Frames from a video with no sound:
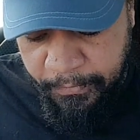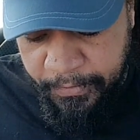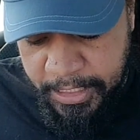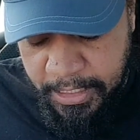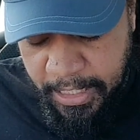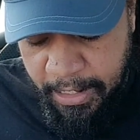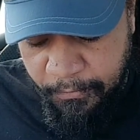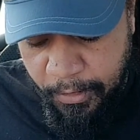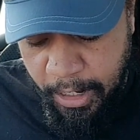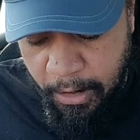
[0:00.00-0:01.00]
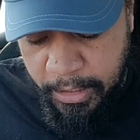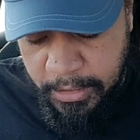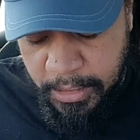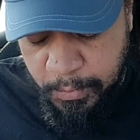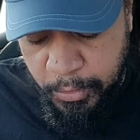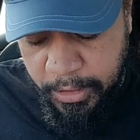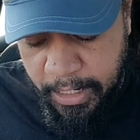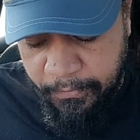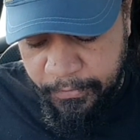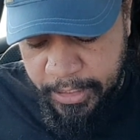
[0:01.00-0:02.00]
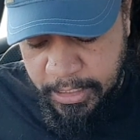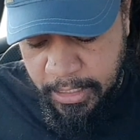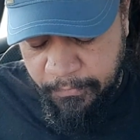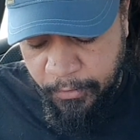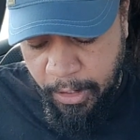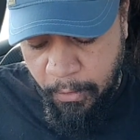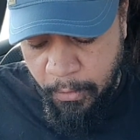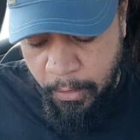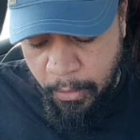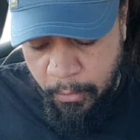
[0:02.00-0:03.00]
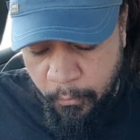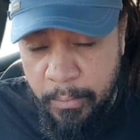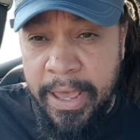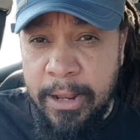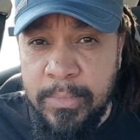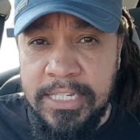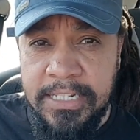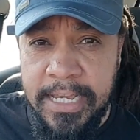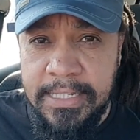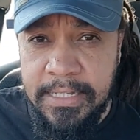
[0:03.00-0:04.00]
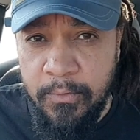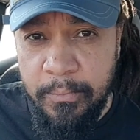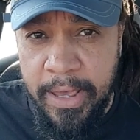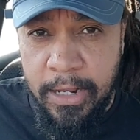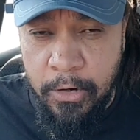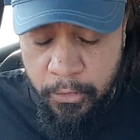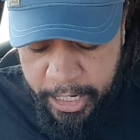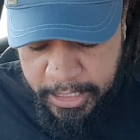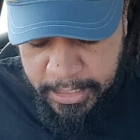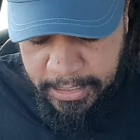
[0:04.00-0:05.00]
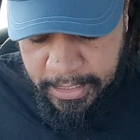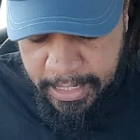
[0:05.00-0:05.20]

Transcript: first there for now. Let's just put that first there for now. We make mistakes and we make corrections